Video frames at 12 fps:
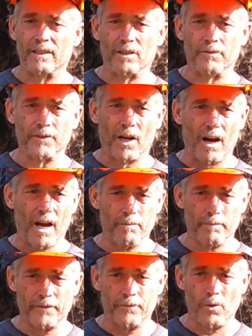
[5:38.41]
enough
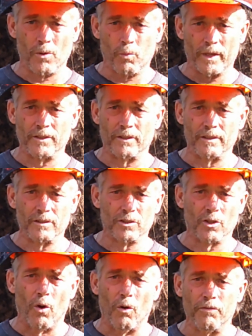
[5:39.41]
time before winter and
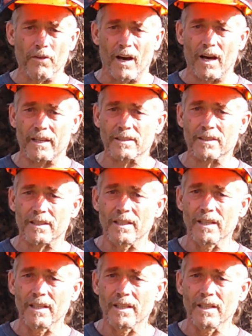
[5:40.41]
snow flies